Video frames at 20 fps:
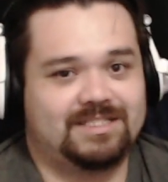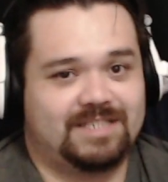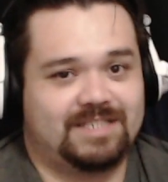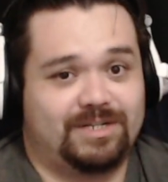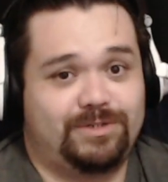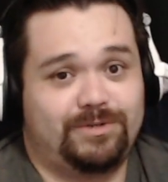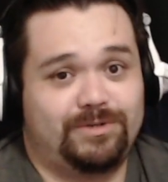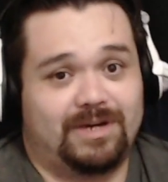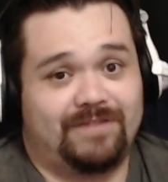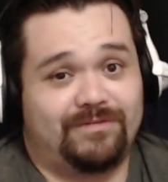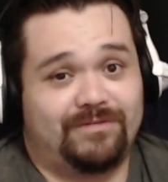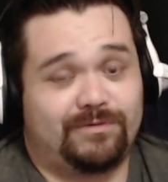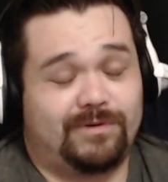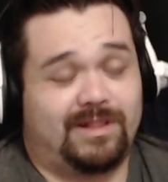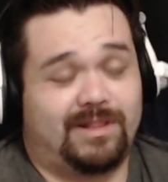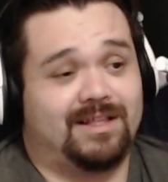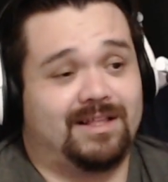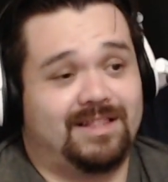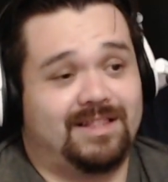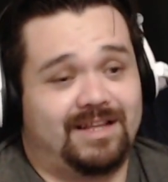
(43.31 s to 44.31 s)
I do have a,
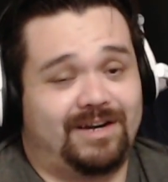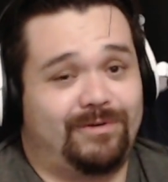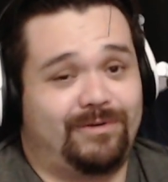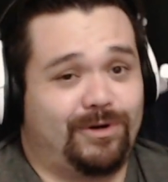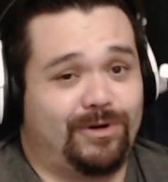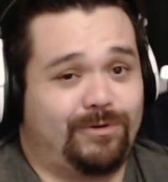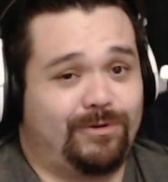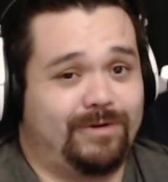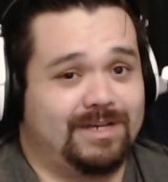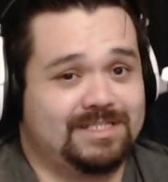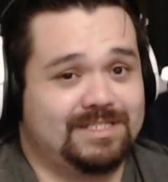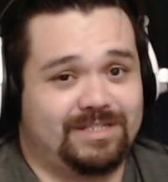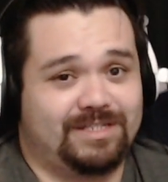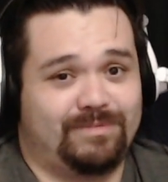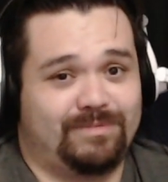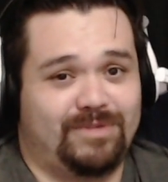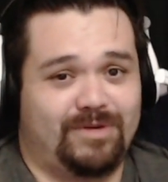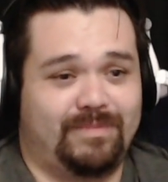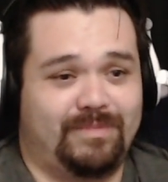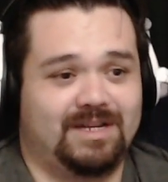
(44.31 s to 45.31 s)
a lot of requests at the
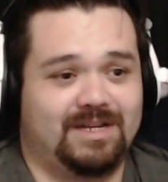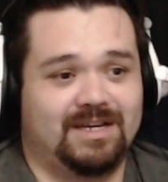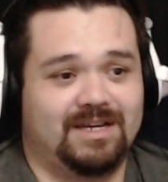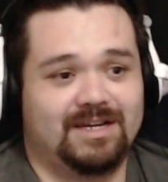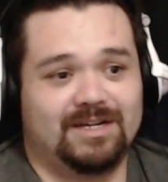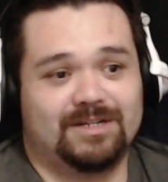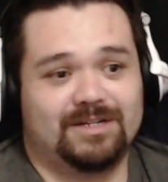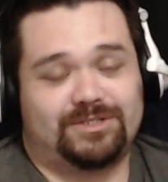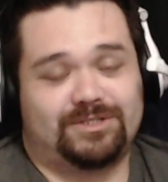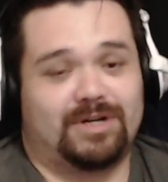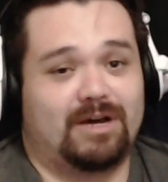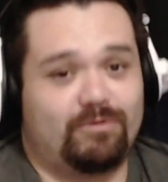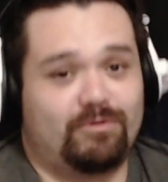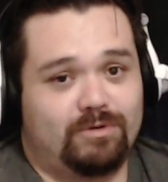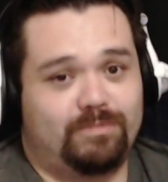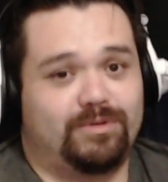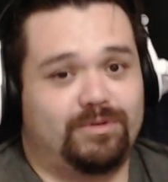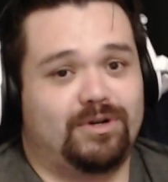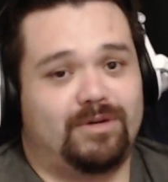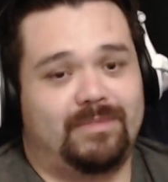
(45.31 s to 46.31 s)
moment, so I will
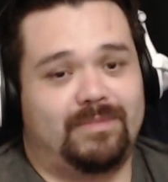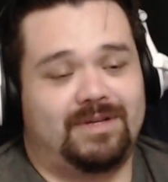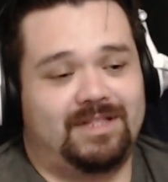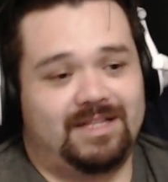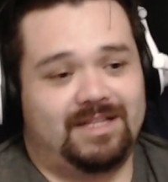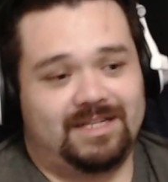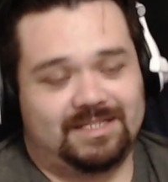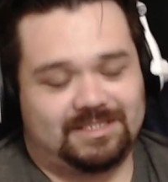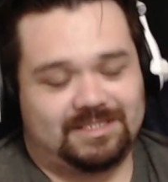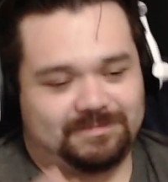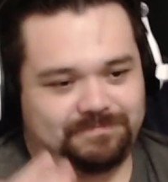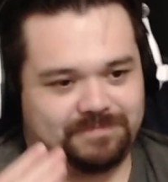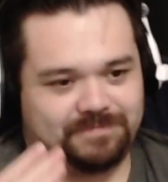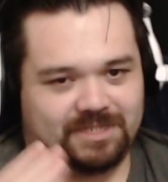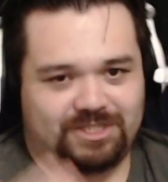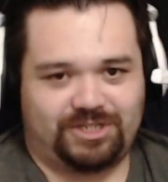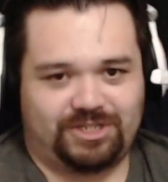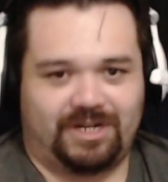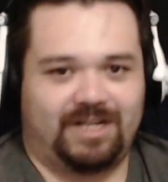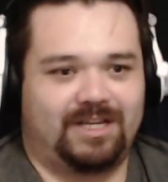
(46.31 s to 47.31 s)
put on my list and
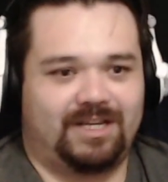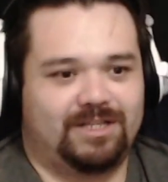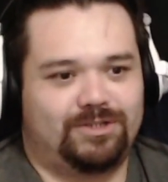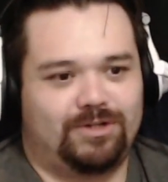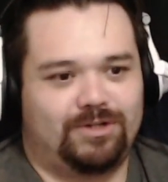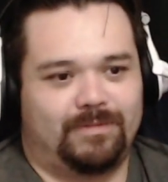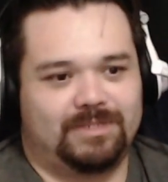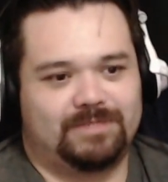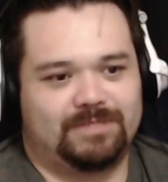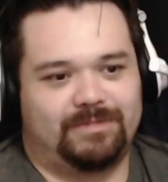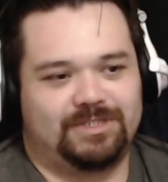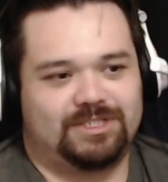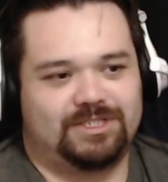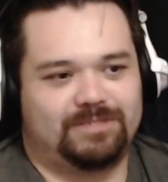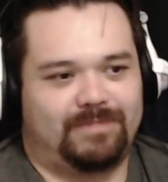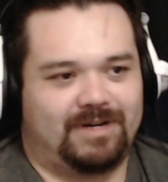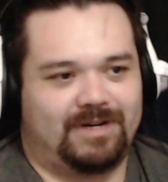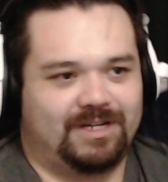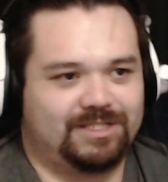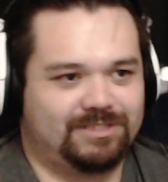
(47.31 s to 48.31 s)
try to get to them as much as
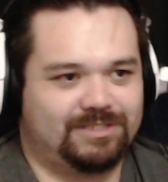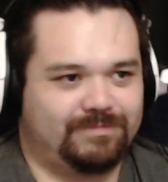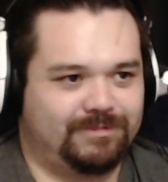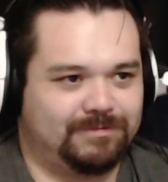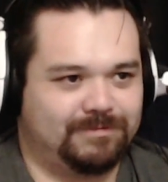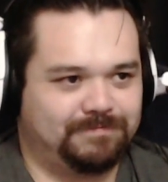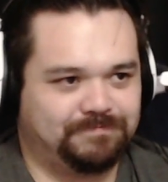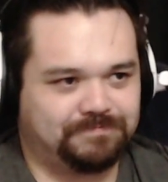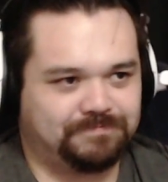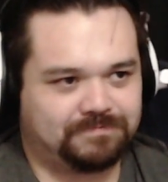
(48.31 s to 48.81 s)
possible.